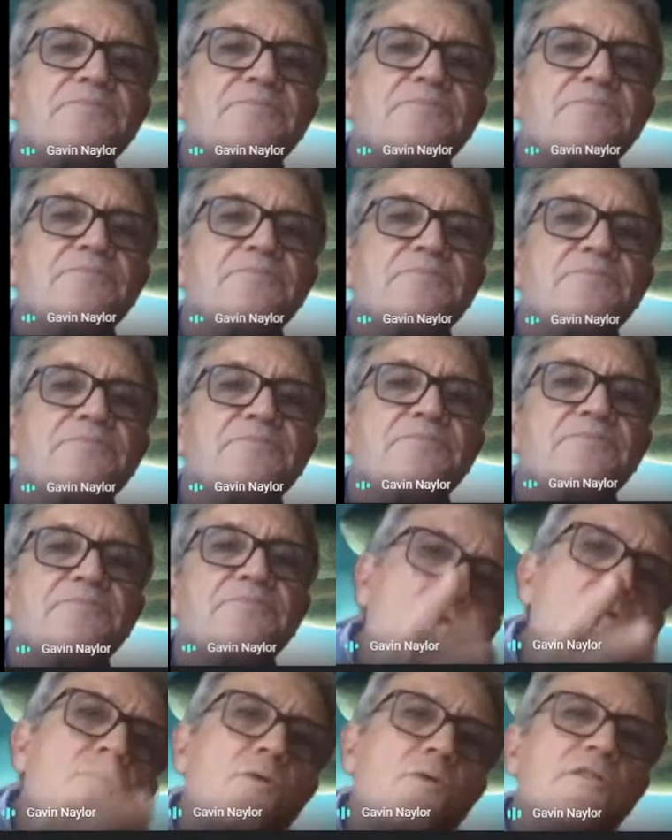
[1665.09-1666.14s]
So I'm going to
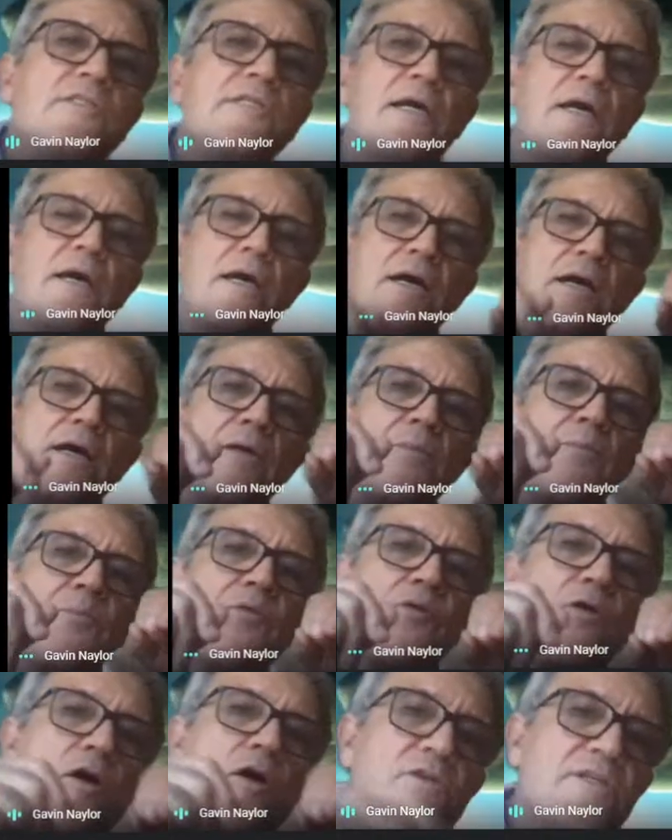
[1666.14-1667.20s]
use
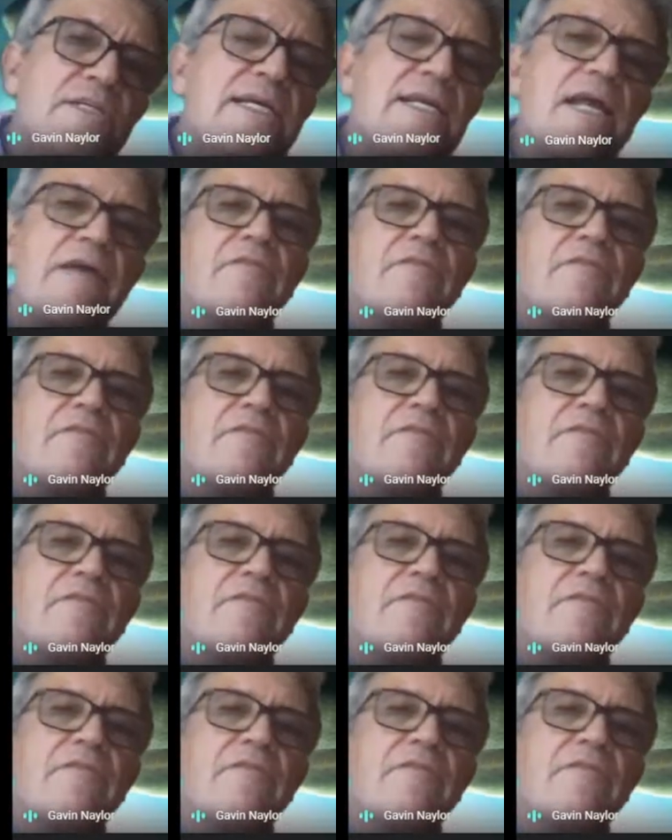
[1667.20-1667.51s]
protein